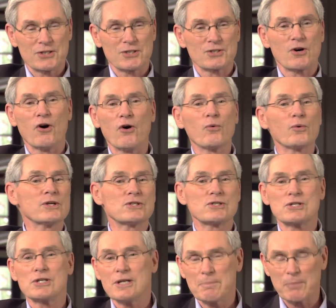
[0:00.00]
It's always
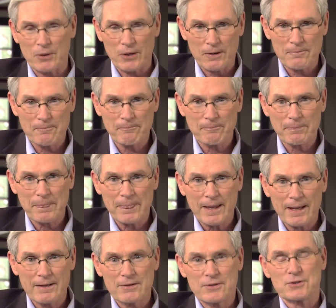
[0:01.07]
cheaper
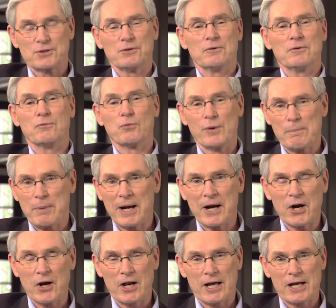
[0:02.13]
to
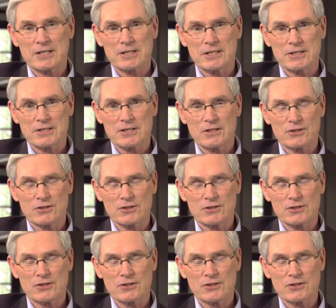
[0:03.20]
repair a Lexus.